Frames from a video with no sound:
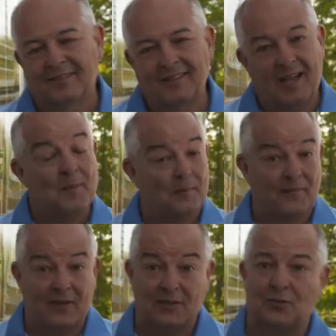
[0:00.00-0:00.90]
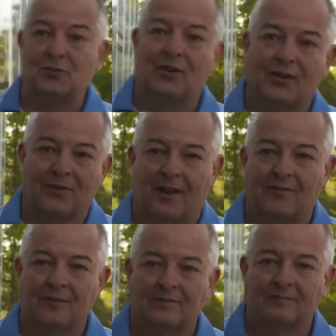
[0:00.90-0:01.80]
I'm a professional truck
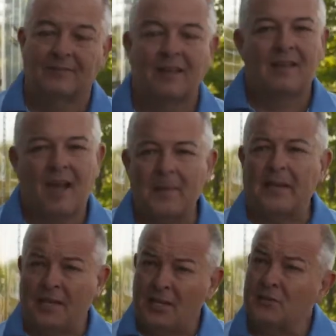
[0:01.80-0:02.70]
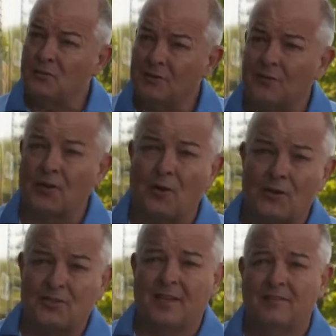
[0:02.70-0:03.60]
driver. I've been in the industry for
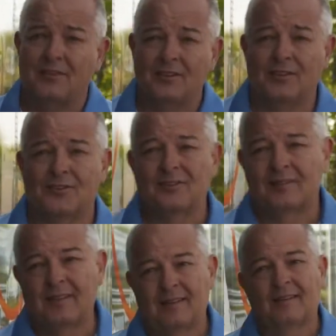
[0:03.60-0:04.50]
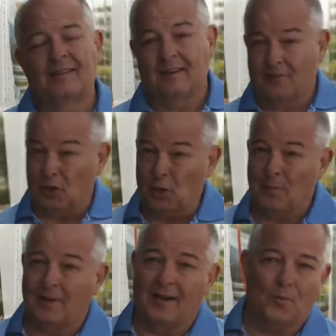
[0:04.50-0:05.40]
37 years and have
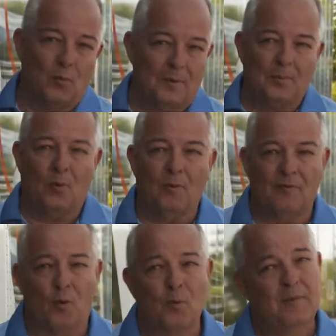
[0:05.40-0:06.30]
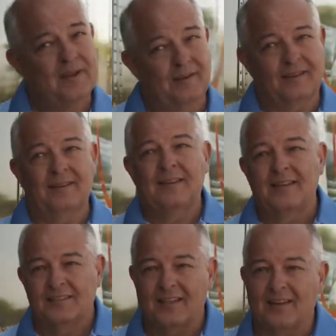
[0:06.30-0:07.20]
accumulated 1.4 million
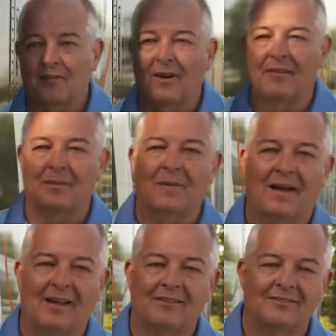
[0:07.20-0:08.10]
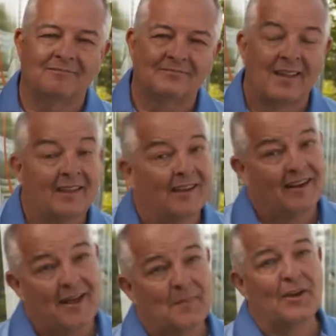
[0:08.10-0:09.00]
safe driving miles. And
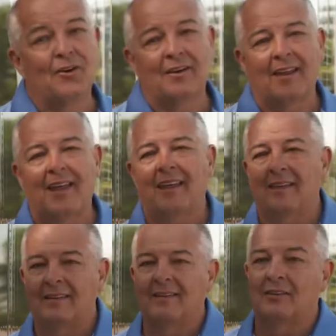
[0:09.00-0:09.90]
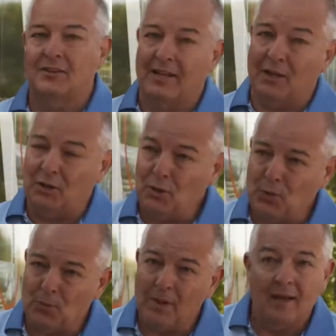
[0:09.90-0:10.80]
I'm here today to tell
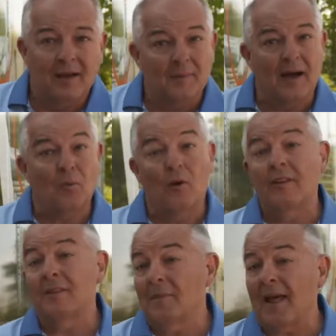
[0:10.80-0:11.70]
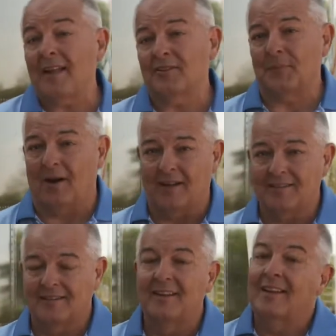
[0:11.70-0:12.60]
you about one of the blind spots
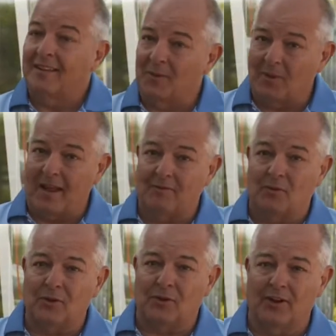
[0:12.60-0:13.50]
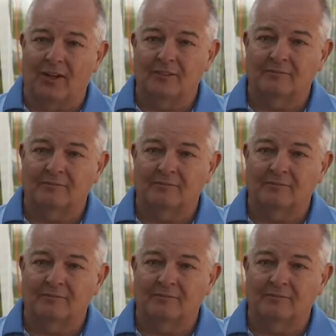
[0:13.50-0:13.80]
that we have on the truck.